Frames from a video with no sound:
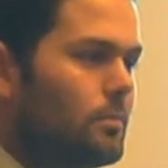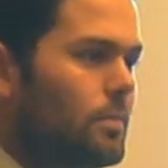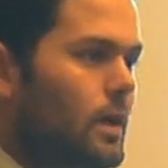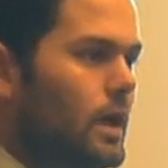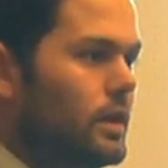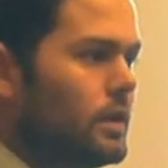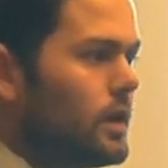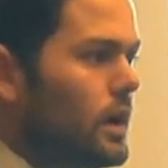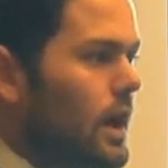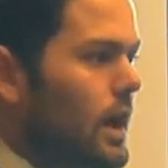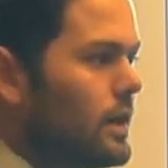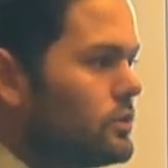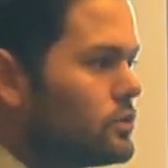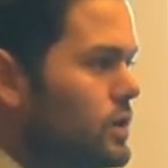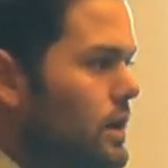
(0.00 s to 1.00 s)
but
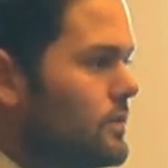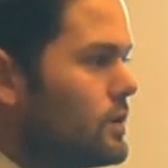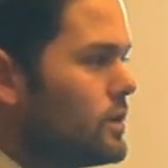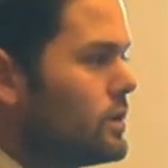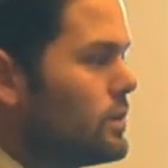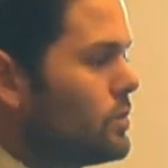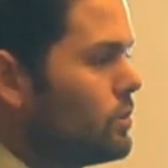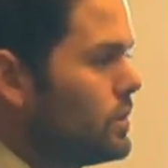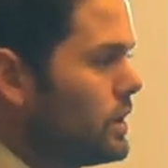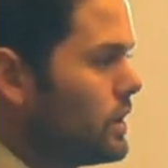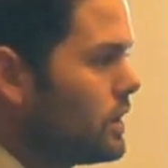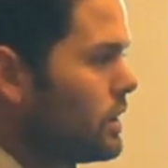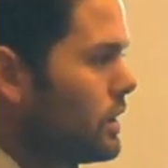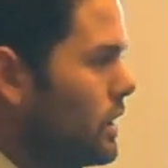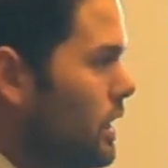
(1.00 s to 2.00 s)
at Trevor,
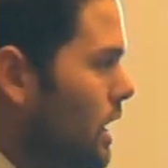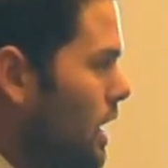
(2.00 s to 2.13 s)
we're